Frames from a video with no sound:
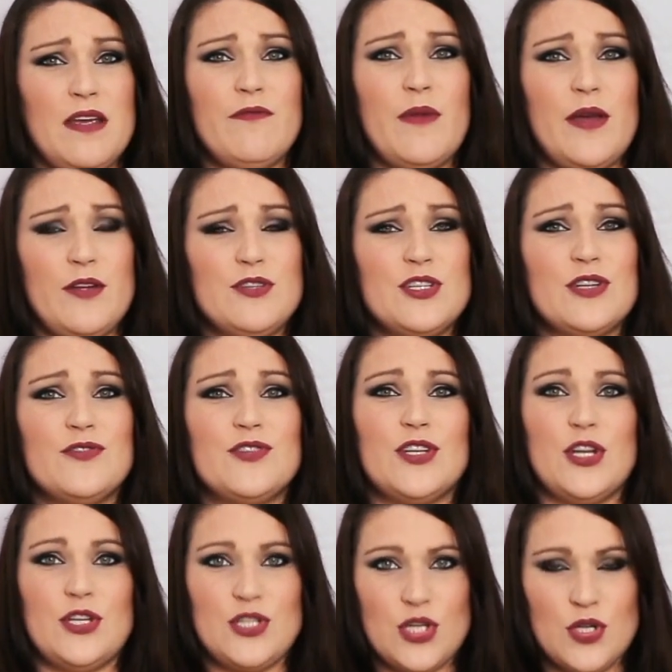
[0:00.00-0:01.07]
three of my own
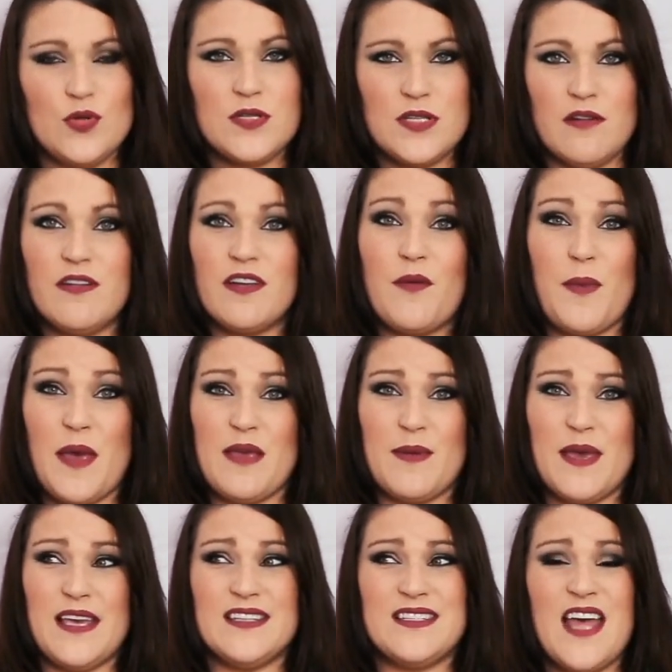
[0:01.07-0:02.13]
children and two surrogate
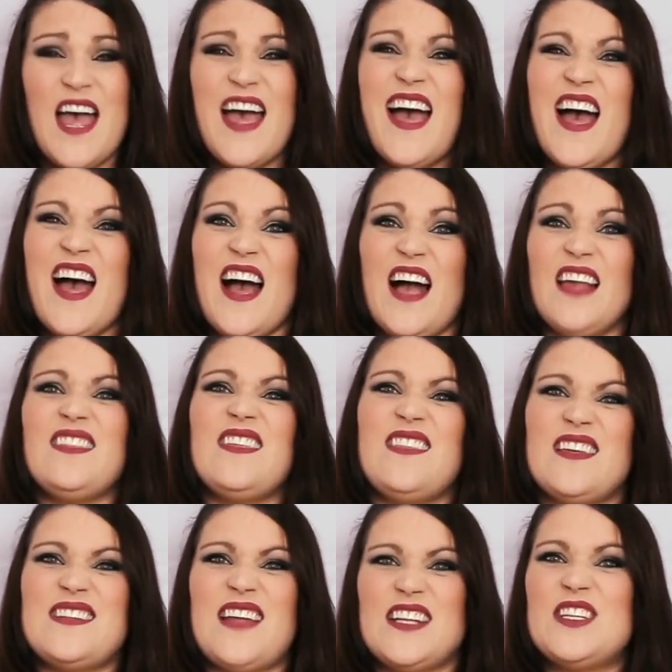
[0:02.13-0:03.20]
babies. I
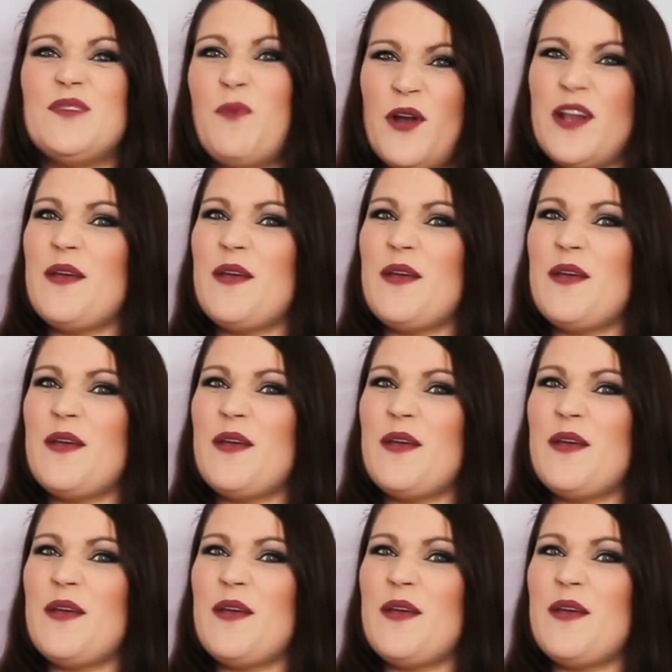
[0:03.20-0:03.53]
think that's actually